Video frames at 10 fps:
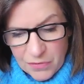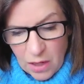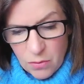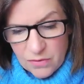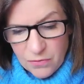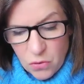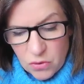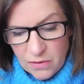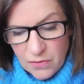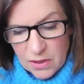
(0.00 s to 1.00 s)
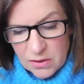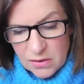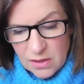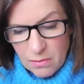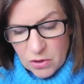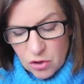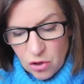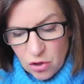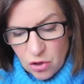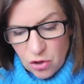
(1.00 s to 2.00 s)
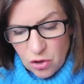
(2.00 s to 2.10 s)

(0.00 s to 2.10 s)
I was forced to find a summer job